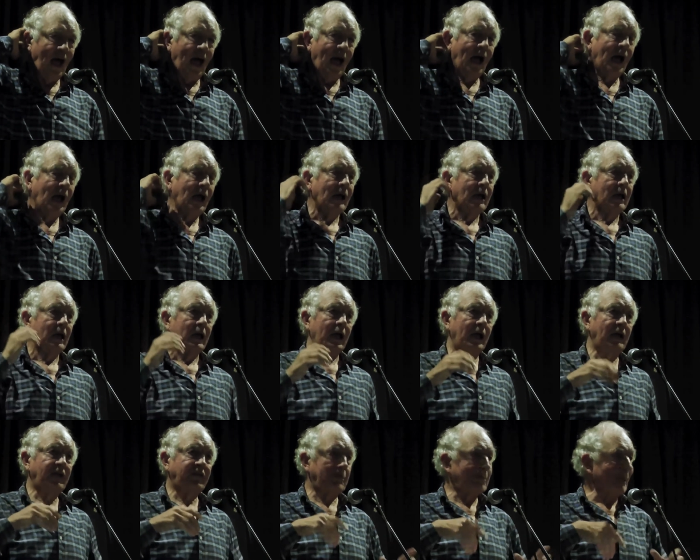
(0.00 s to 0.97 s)
Uh,
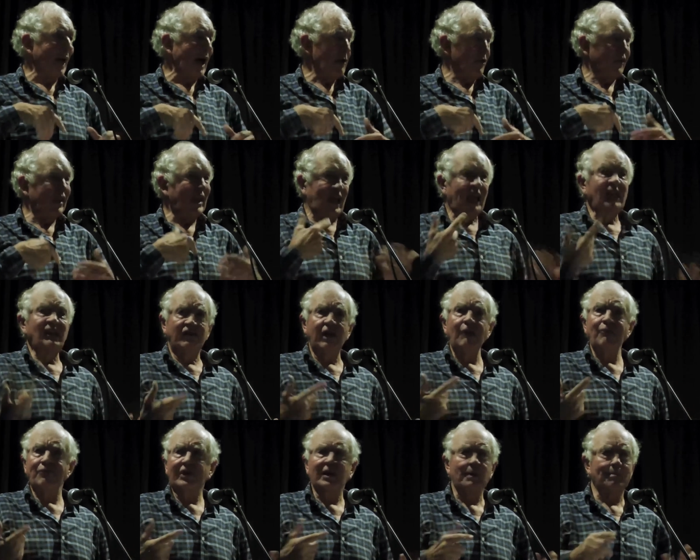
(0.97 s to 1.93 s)
it's about the
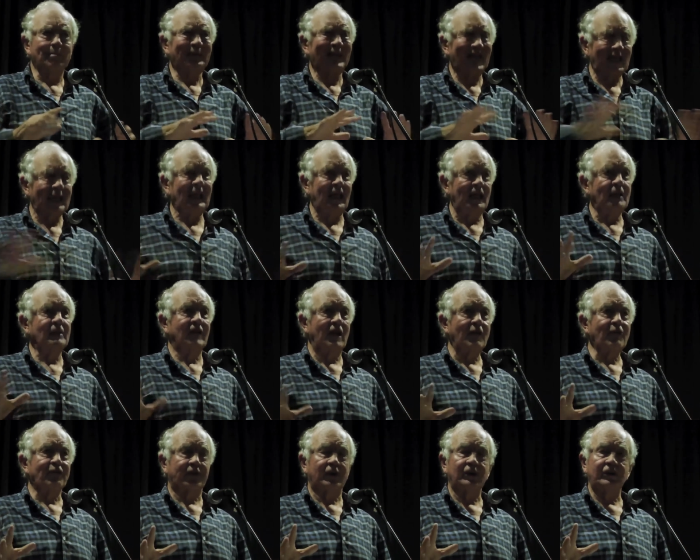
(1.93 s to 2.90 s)
indif complete
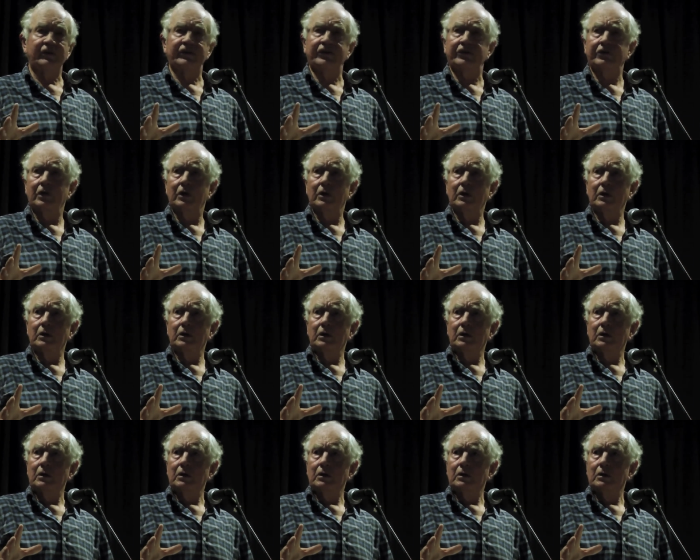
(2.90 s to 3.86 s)
indifference
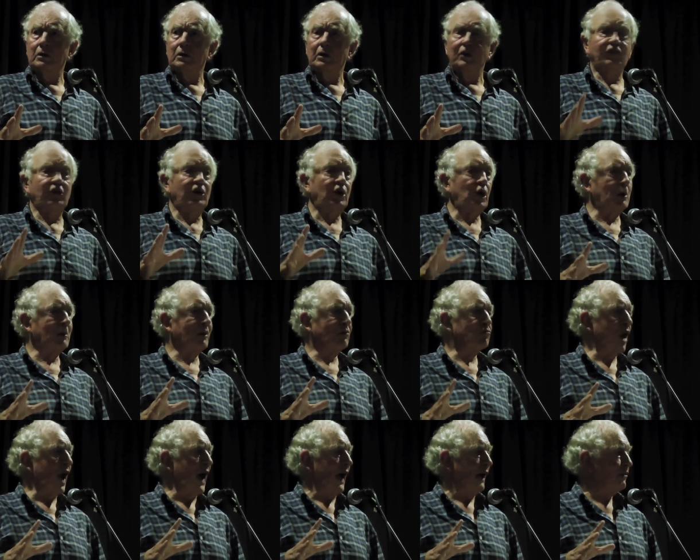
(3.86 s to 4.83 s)
to
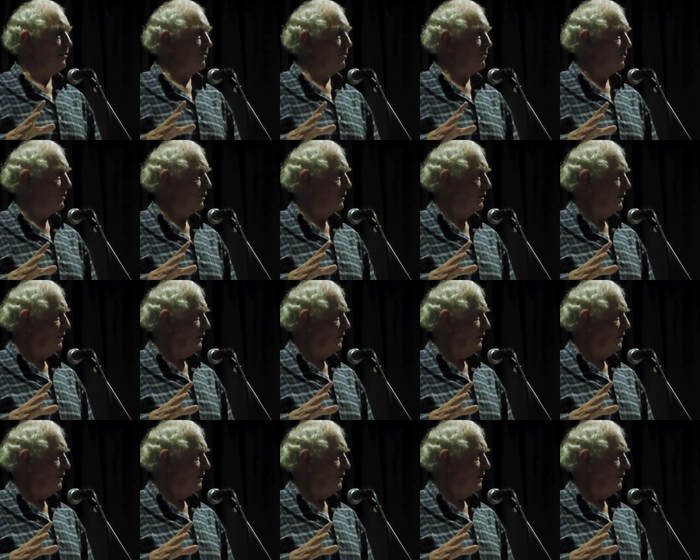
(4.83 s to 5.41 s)
human rights.